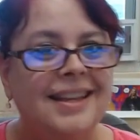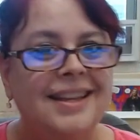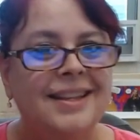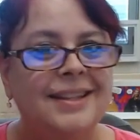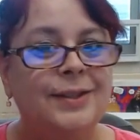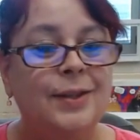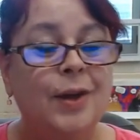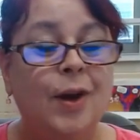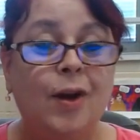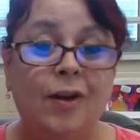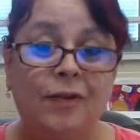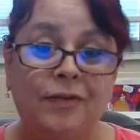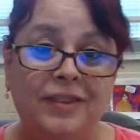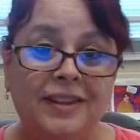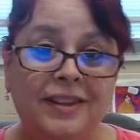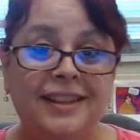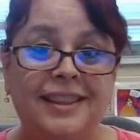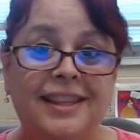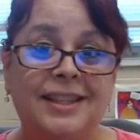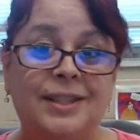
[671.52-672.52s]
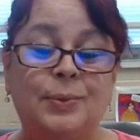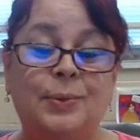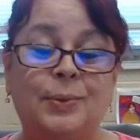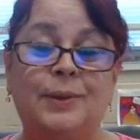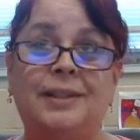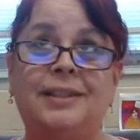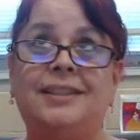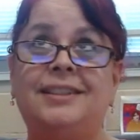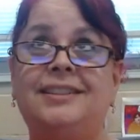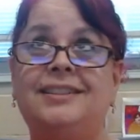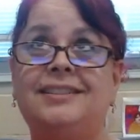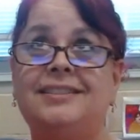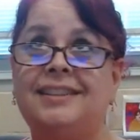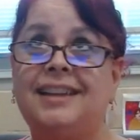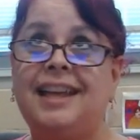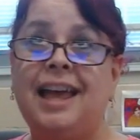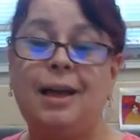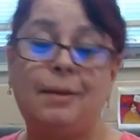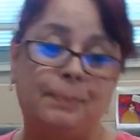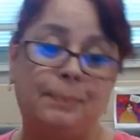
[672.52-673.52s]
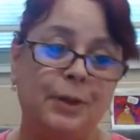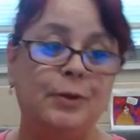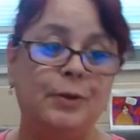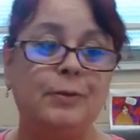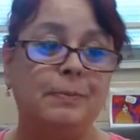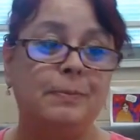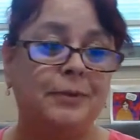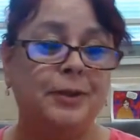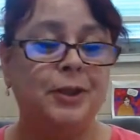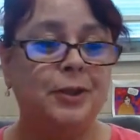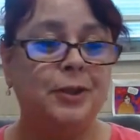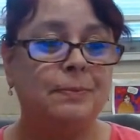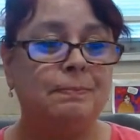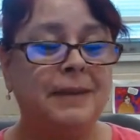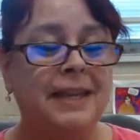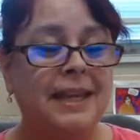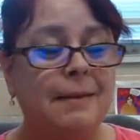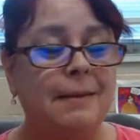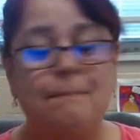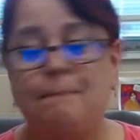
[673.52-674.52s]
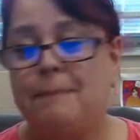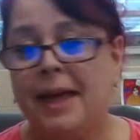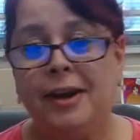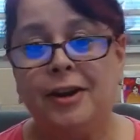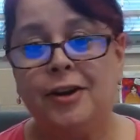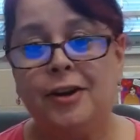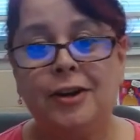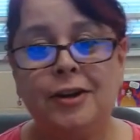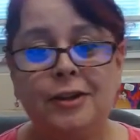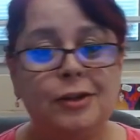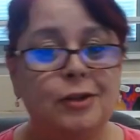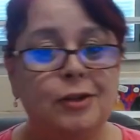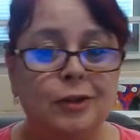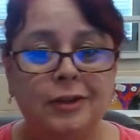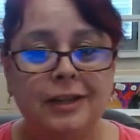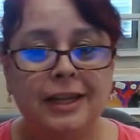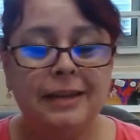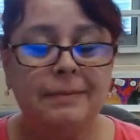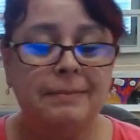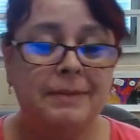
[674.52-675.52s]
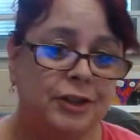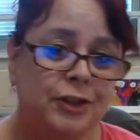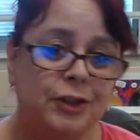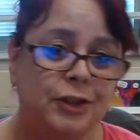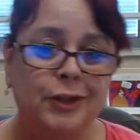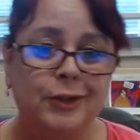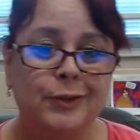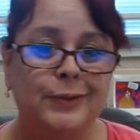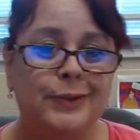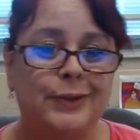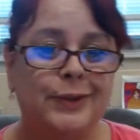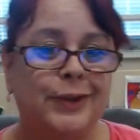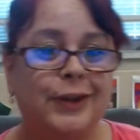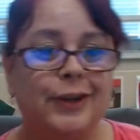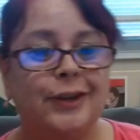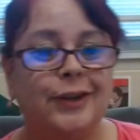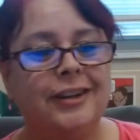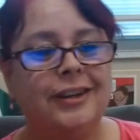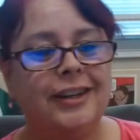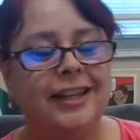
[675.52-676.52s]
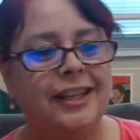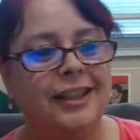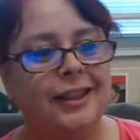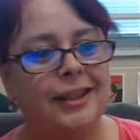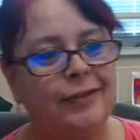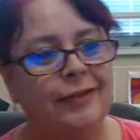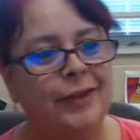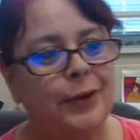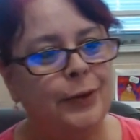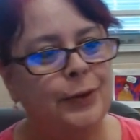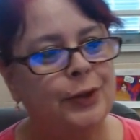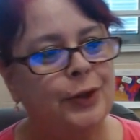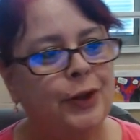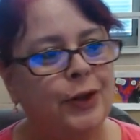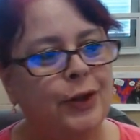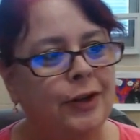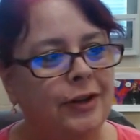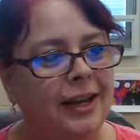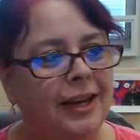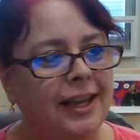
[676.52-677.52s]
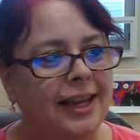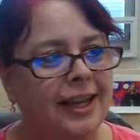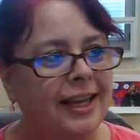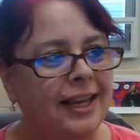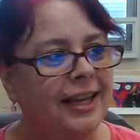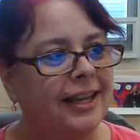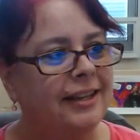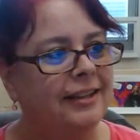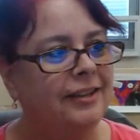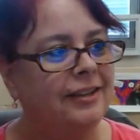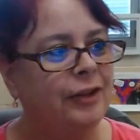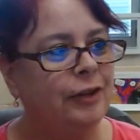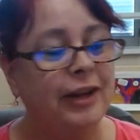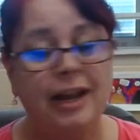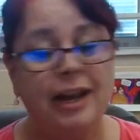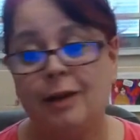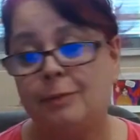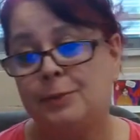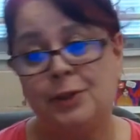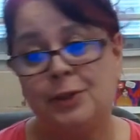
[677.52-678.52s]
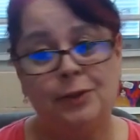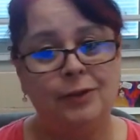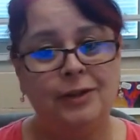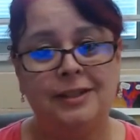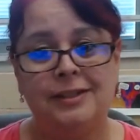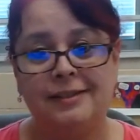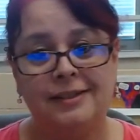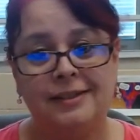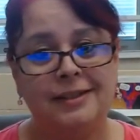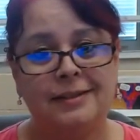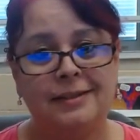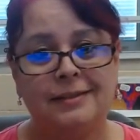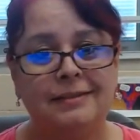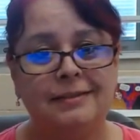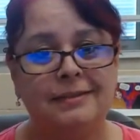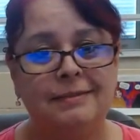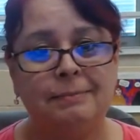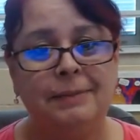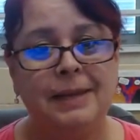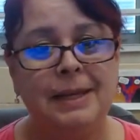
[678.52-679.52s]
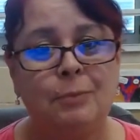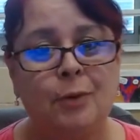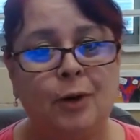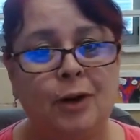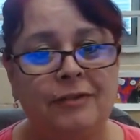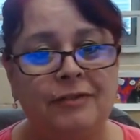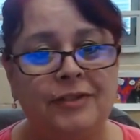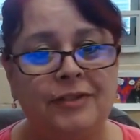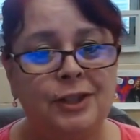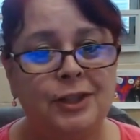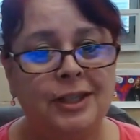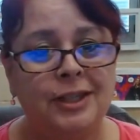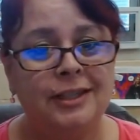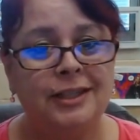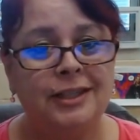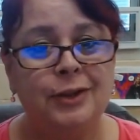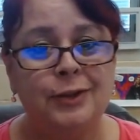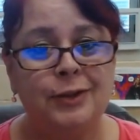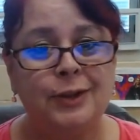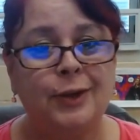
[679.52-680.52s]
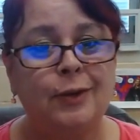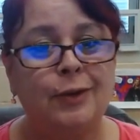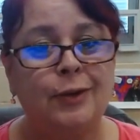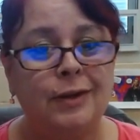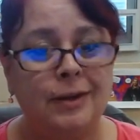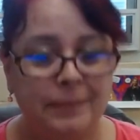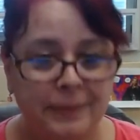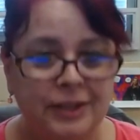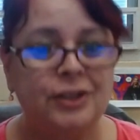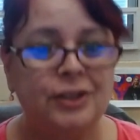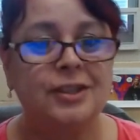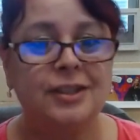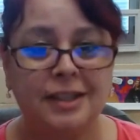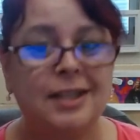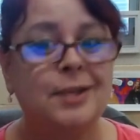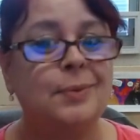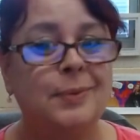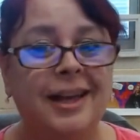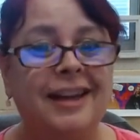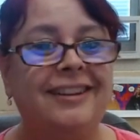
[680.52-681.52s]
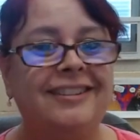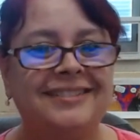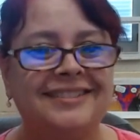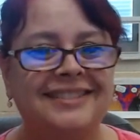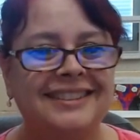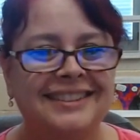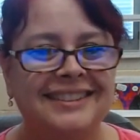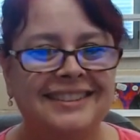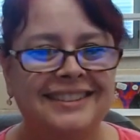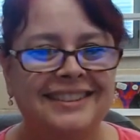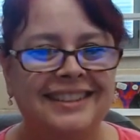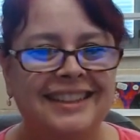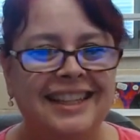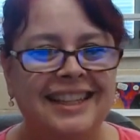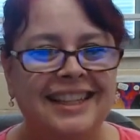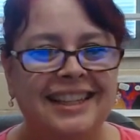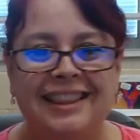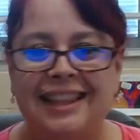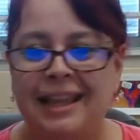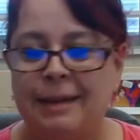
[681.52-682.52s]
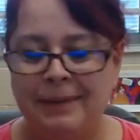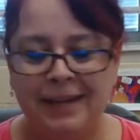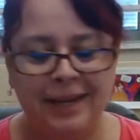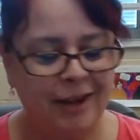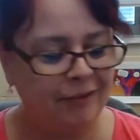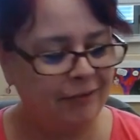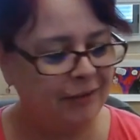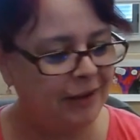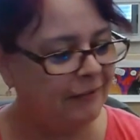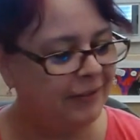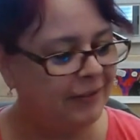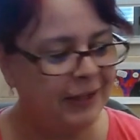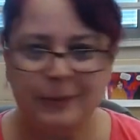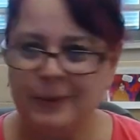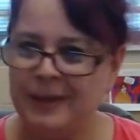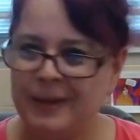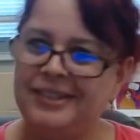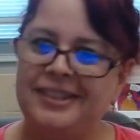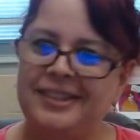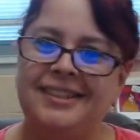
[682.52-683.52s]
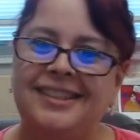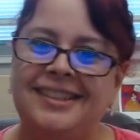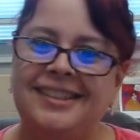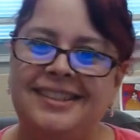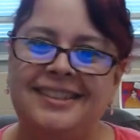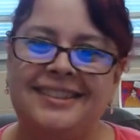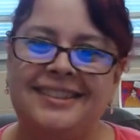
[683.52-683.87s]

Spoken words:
So hopefully this will help you to be a better Google Image user in the future, and you could help students be more efficient using Google Images as well. Let me know if you have any questions.